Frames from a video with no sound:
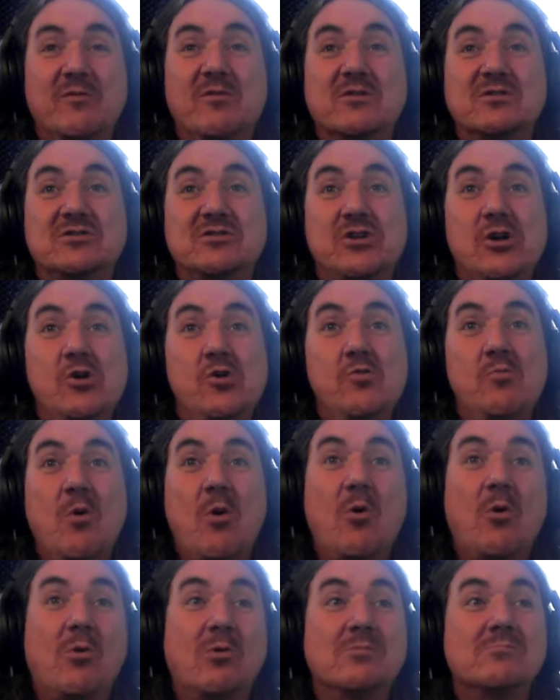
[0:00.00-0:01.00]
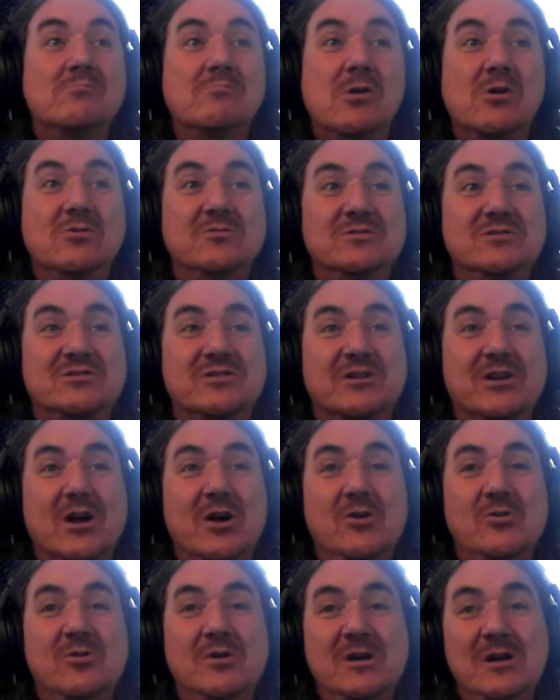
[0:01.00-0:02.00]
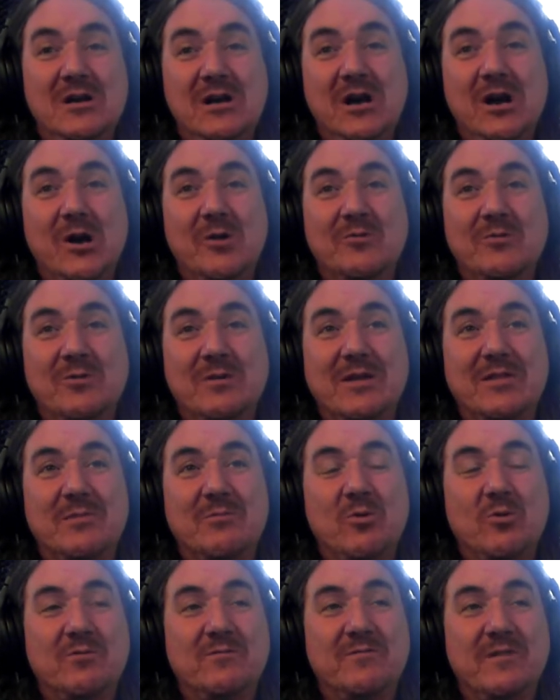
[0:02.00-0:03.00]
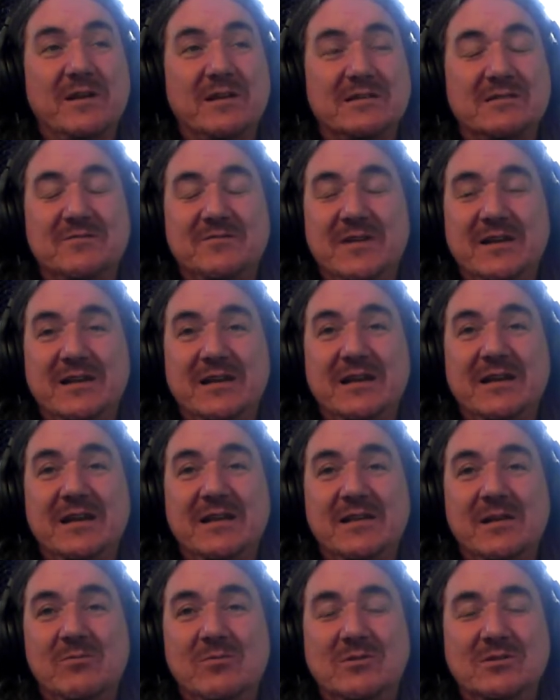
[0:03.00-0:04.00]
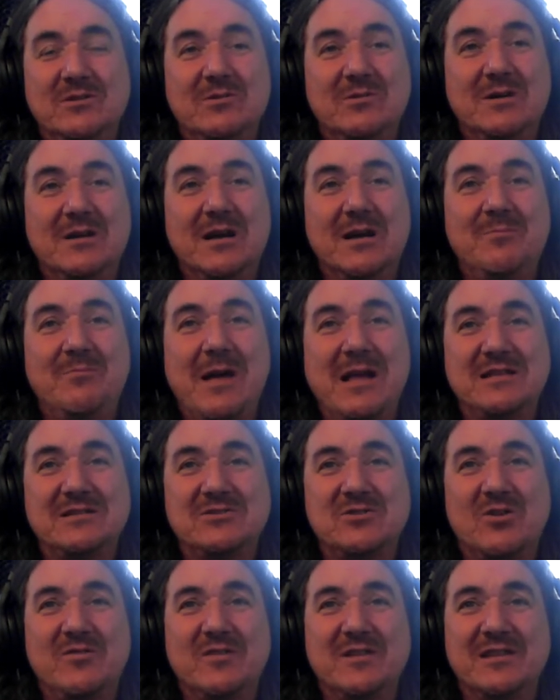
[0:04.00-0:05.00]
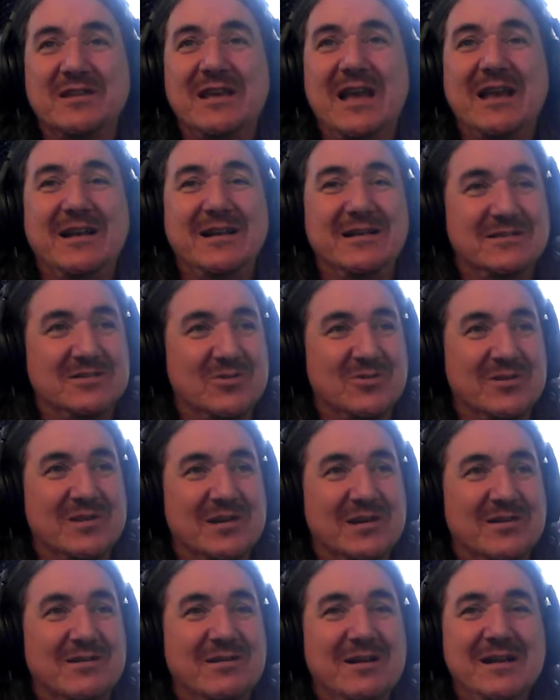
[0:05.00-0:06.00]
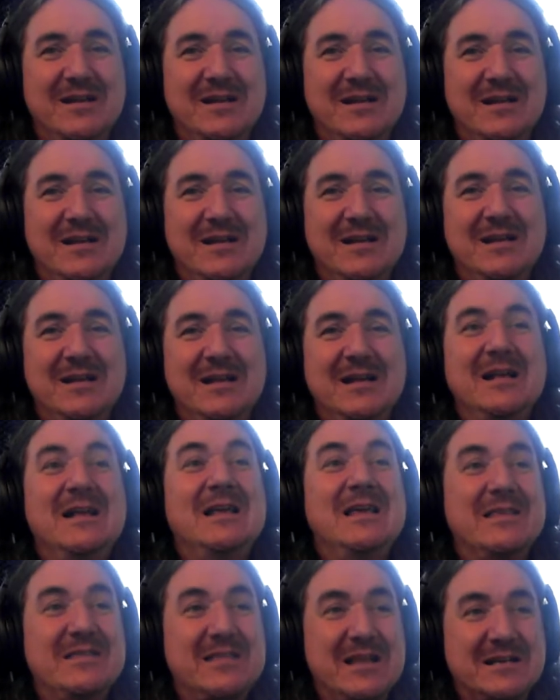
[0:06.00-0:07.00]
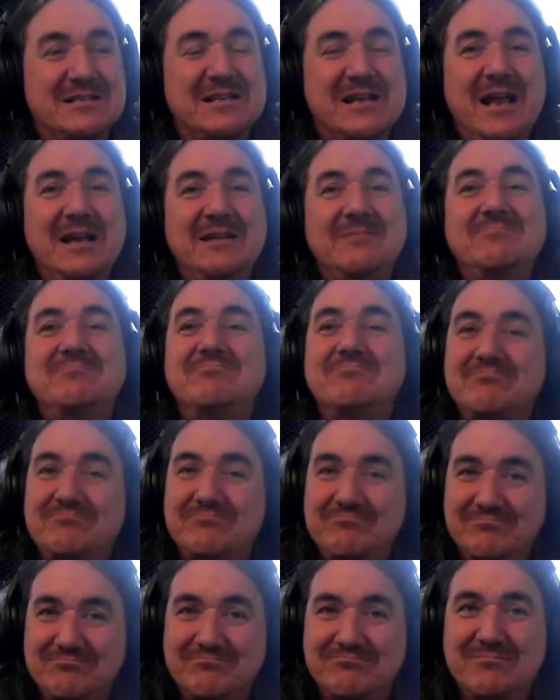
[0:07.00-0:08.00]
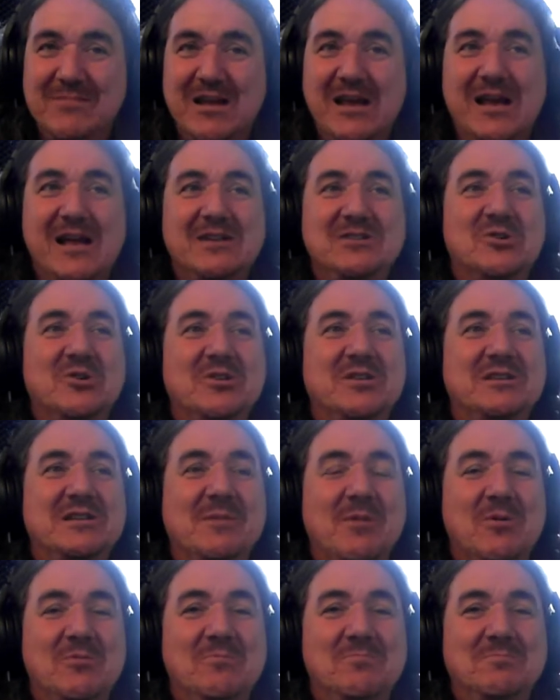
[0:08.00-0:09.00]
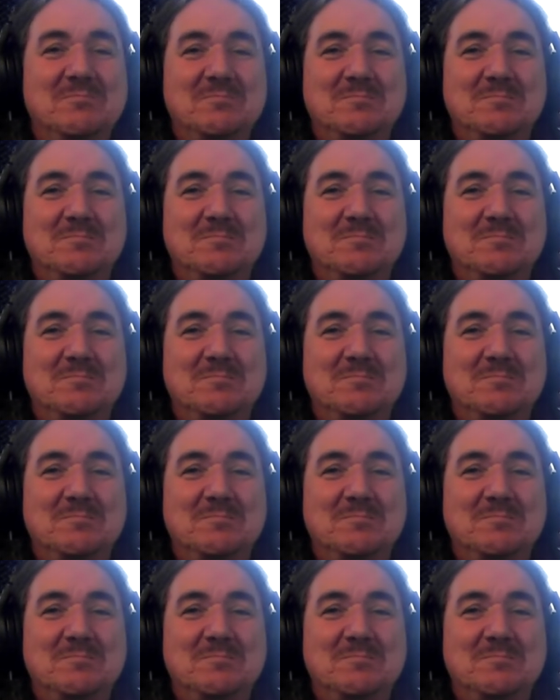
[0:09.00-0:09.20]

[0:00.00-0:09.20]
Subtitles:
We've got 2 more modes to go. Hopefully we'll get them all fitted in, and then we'll do a best of at the end sort of thing. All right, thanks again. Enjoy the demo.